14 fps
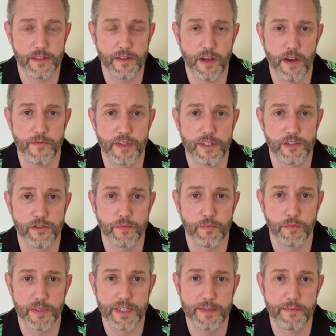of the
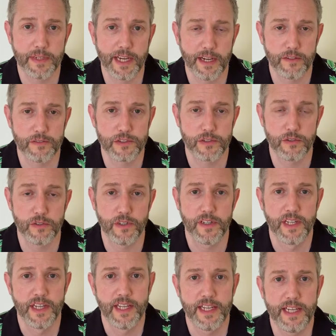Supreme Council,
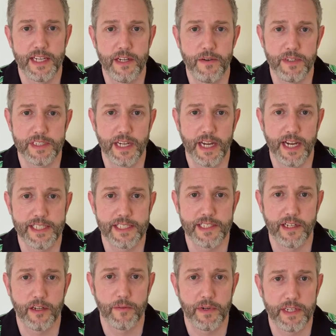he resides
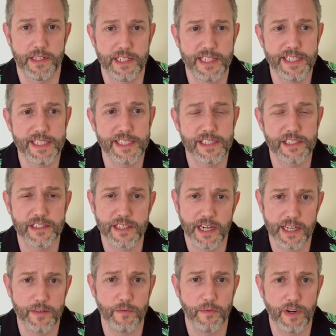there, but he's
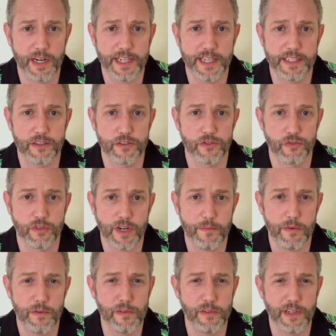kind of running into
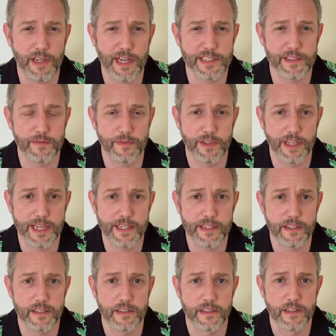trouble as of
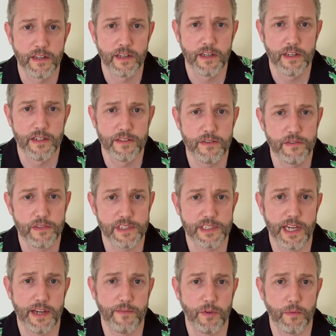late due to
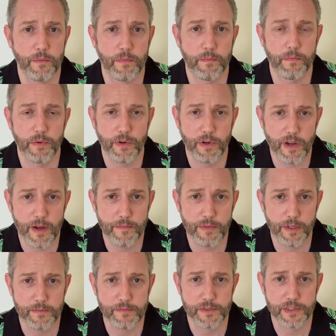several
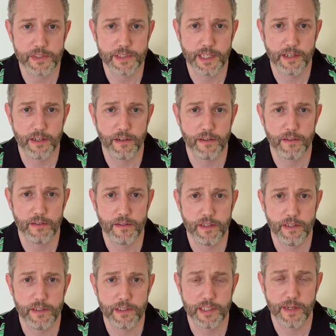problems that
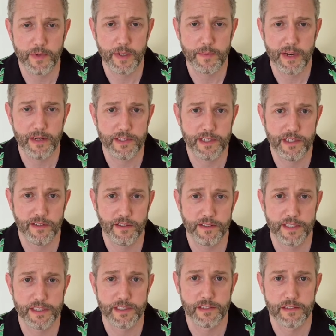are coming about here on
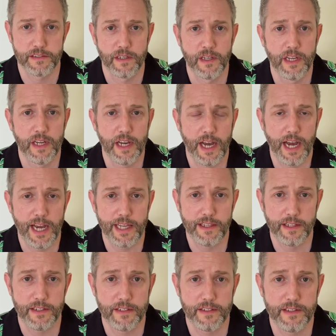this
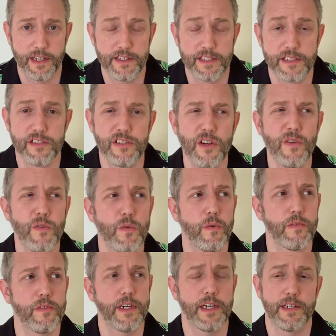island. Now, this is no
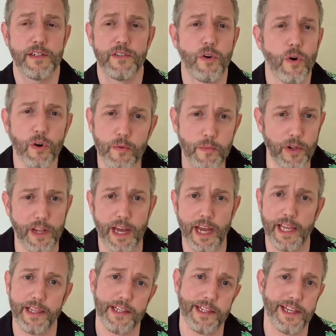normal
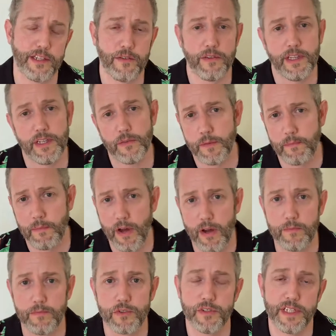island like you think, with
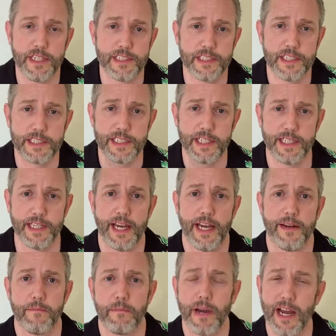palm trees, things like
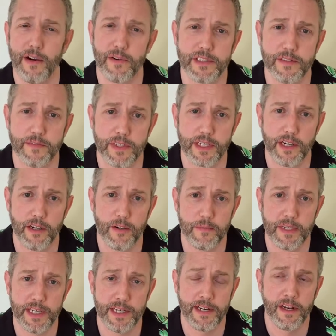that, Pirates of the
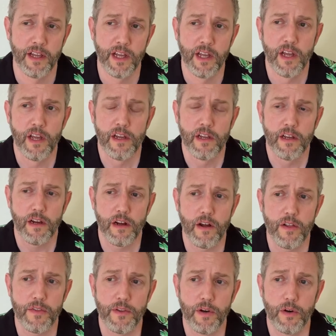Caribbean,
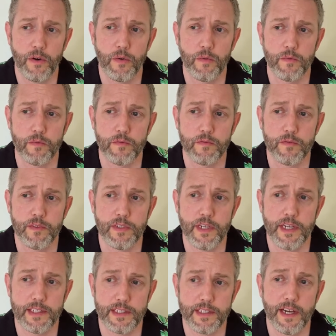although
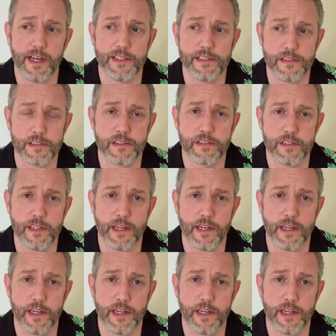it does